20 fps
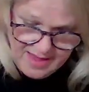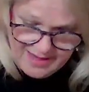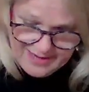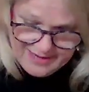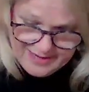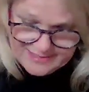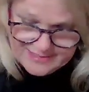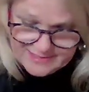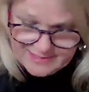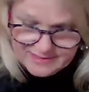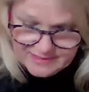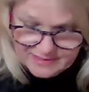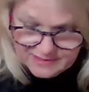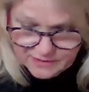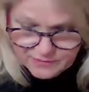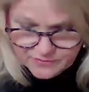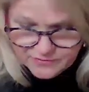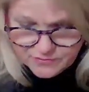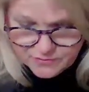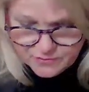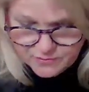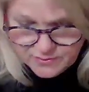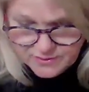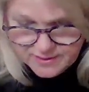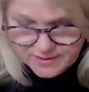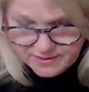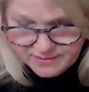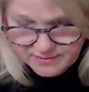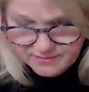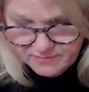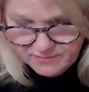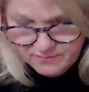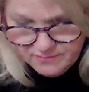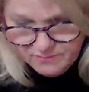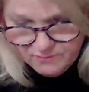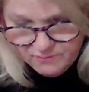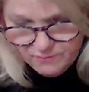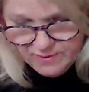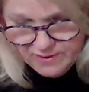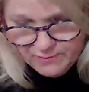I'm going to tell you a little story
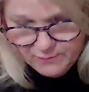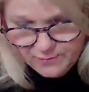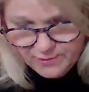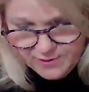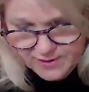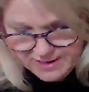while we're